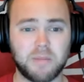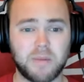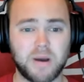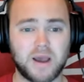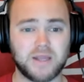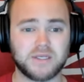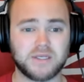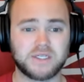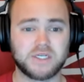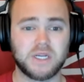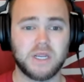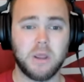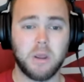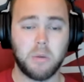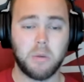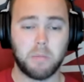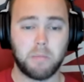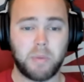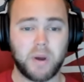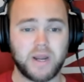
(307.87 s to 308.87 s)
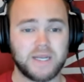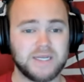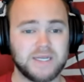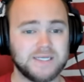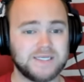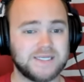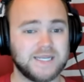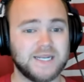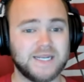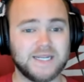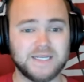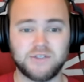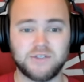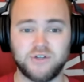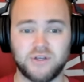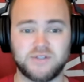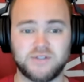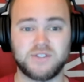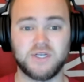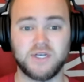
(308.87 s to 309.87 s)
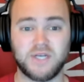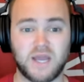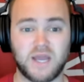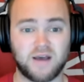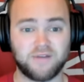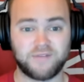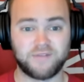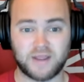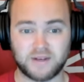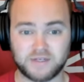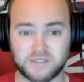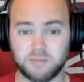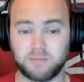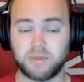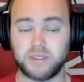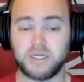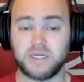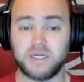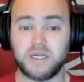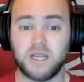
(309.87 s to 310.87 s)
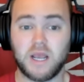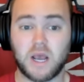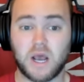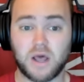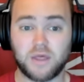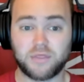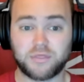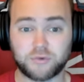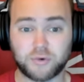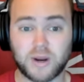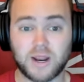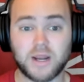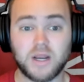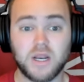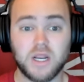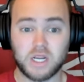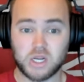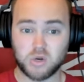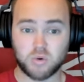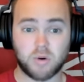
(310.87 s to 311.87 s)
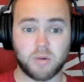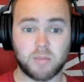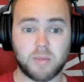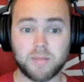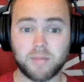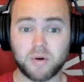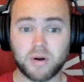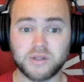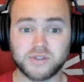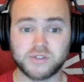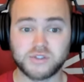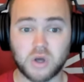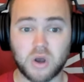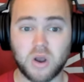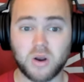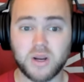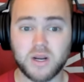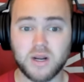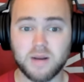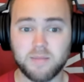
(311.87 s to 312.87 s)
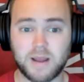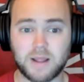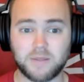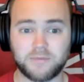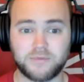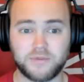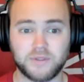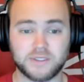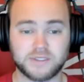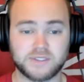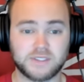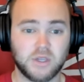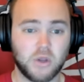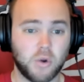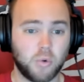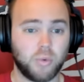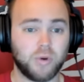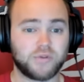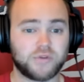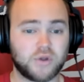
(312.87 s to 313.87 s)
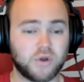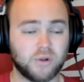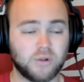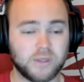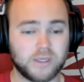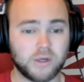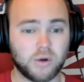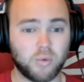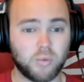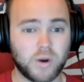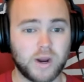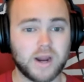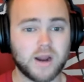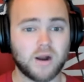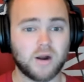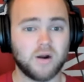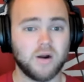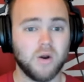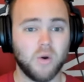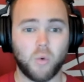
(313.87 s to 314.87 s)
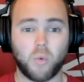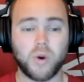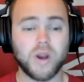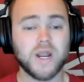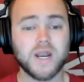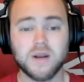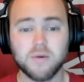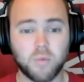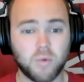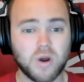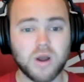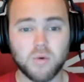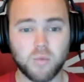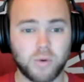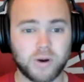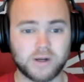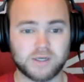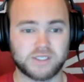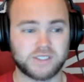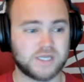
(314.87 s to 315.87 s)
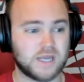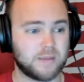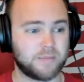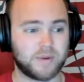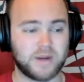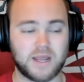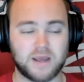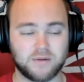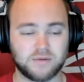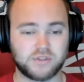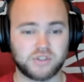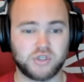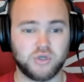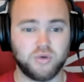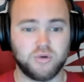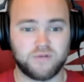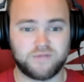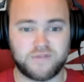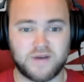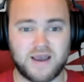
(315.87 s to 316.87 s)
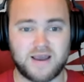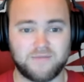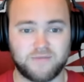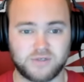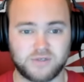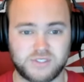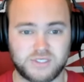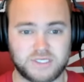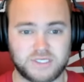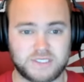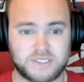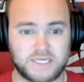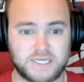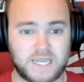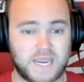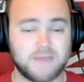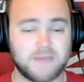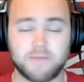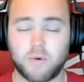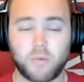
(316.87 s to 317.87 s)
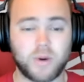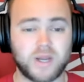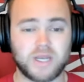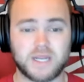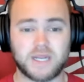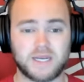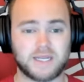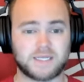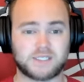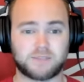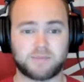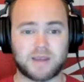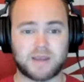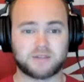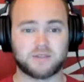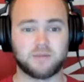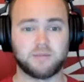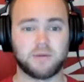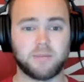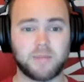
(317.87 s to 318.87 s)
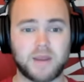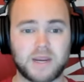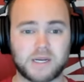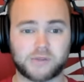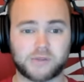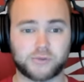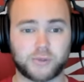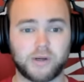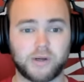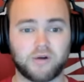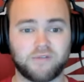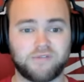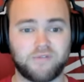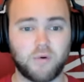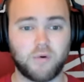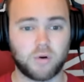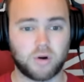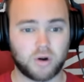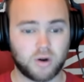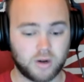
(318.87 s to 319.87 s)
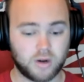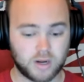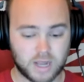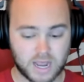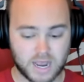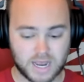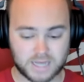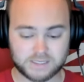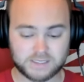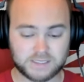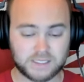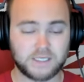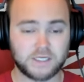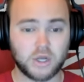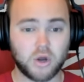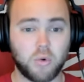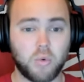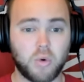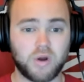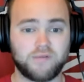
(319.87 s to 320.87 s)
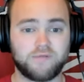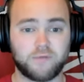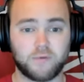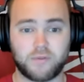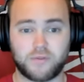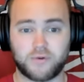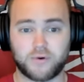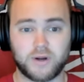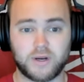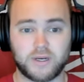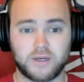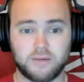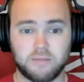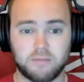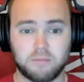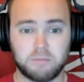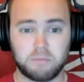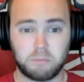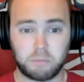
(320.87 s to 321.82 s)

much, but he did it just enough to be a threat. You remember us talking about this with Kel'el Ware. We didn't want Ware stepping out and shooting five or six a game, and we didn't expect him to make three or four. I said, go one for three